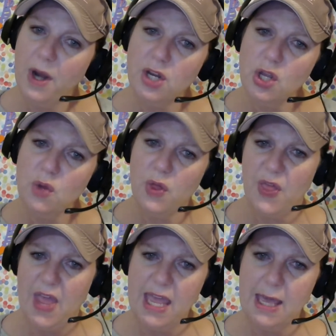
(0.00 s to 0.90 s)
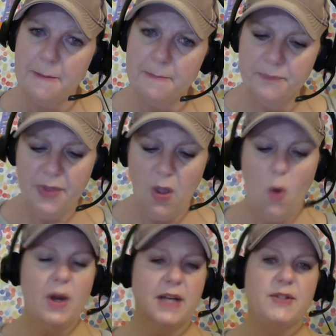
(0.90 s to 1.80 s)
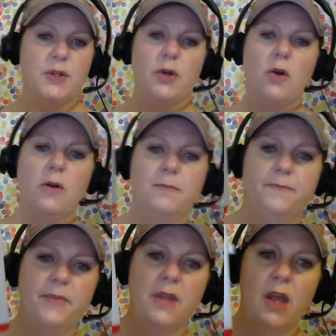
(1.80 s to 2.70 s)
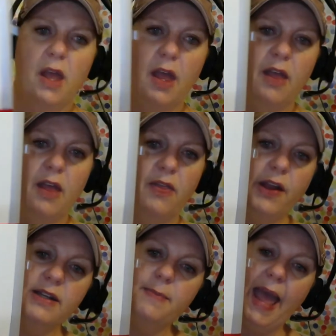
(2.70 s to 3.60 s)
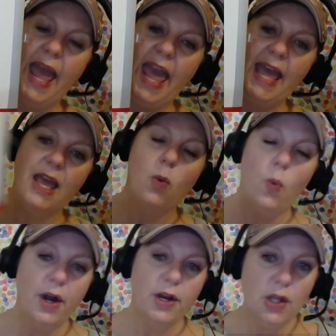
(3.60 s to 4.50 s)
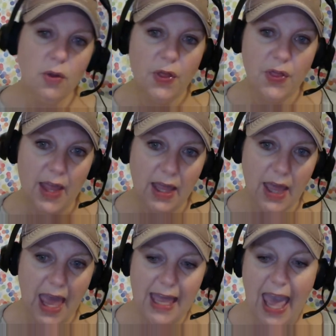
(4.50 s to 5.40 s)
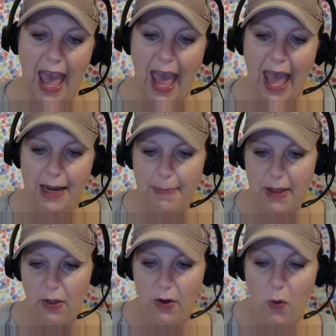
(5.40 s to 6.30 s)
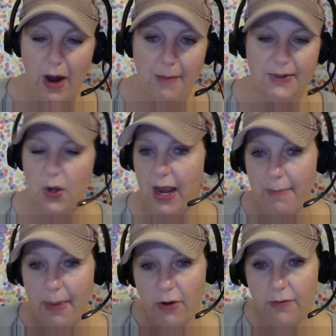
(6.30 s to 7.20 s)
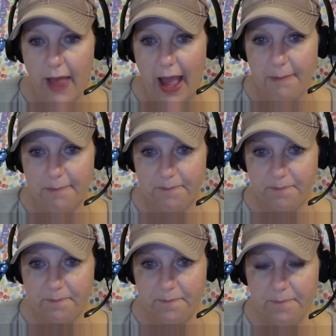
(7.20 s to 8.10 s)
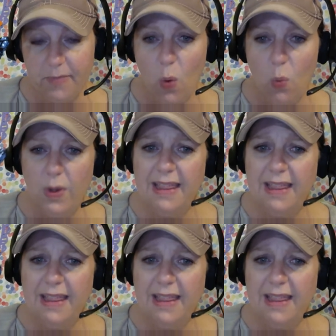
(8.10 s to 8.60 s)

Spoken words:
do you think, or a circle, there's my egg. Where do you think a caterpillar, or I'm sorry, a butterfly, would